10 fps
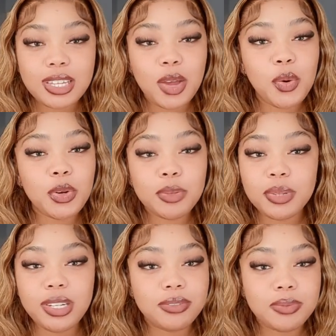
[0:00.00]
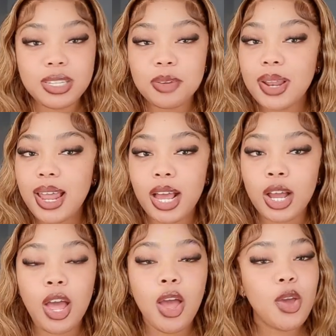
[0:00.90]
They were like,
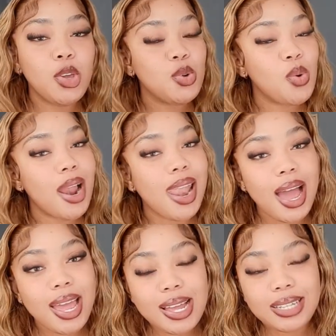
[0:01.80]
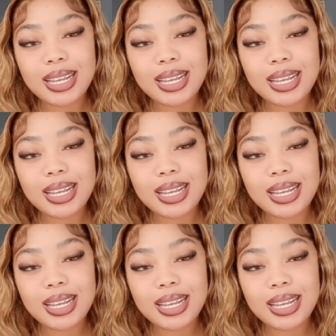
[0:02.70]
you are lying,